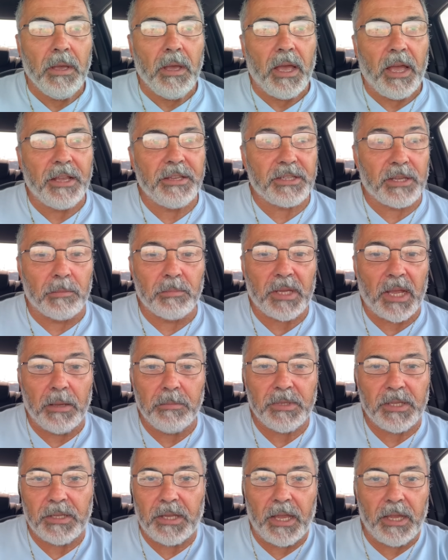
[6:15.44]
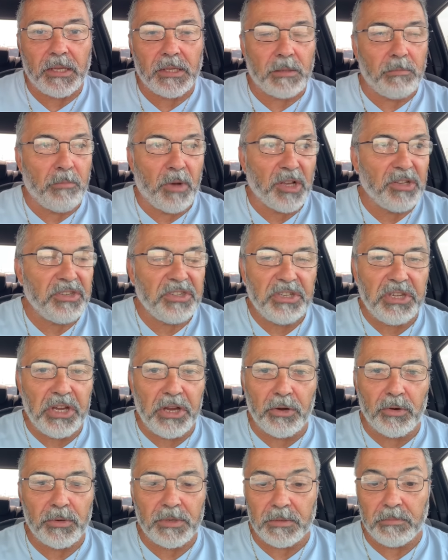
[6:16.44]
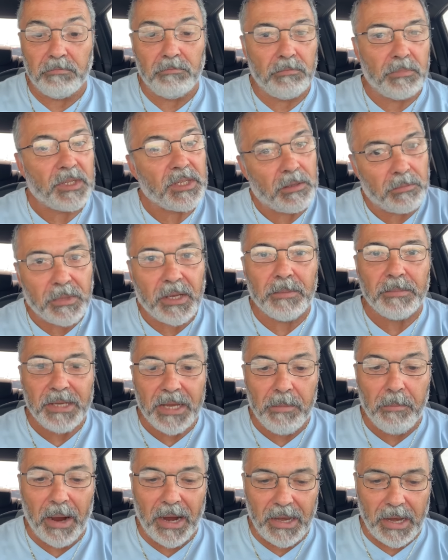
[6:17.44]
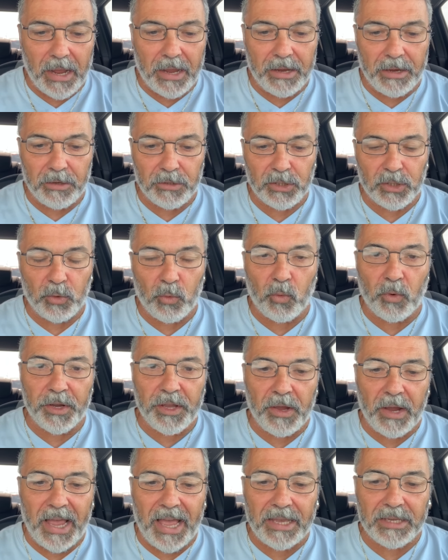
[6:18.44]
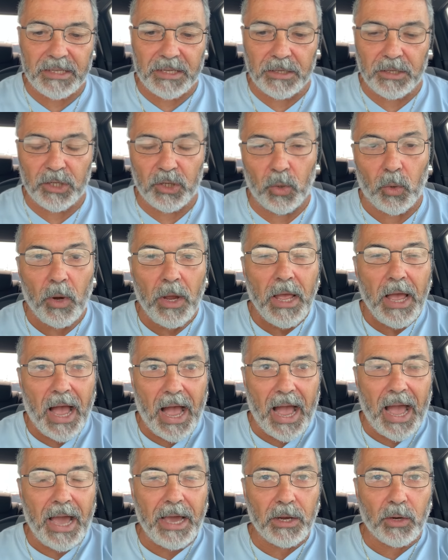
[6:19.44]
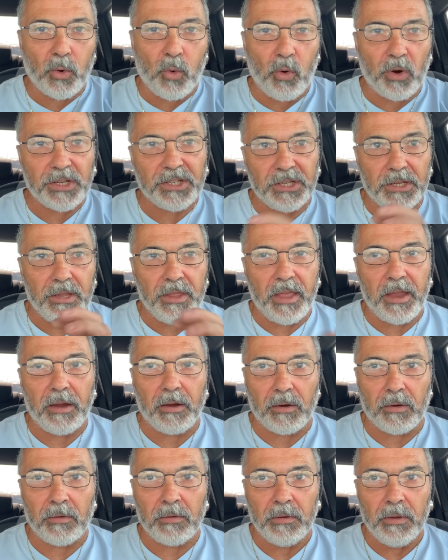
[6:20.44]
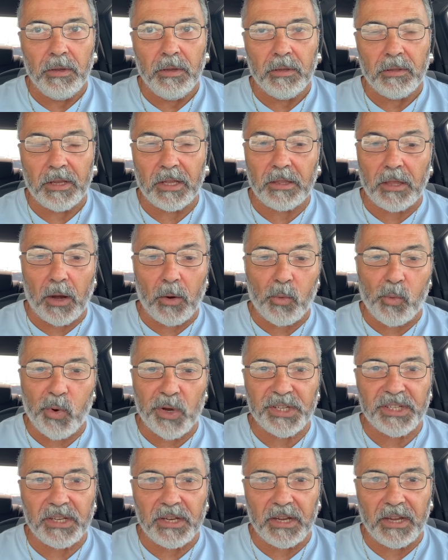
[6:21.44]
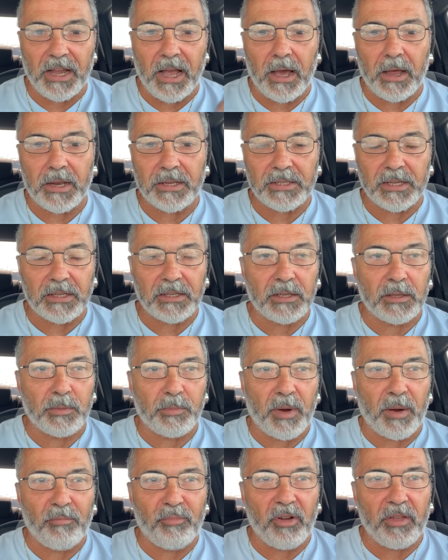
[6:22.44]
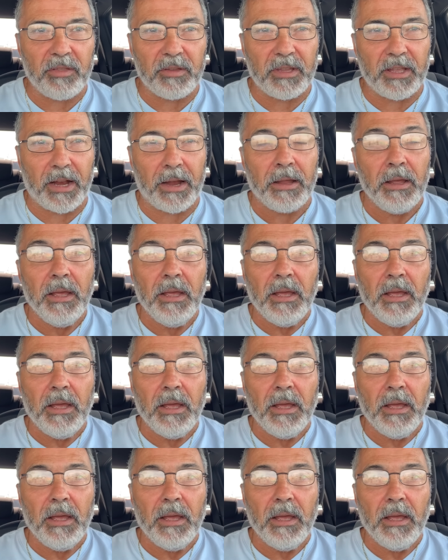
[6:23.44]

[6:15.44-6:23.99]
and sometimes it takes months, years, and sometimes He might not answer what you're asking. So I had a question there not that I'm questioning God, as I said to my brother today,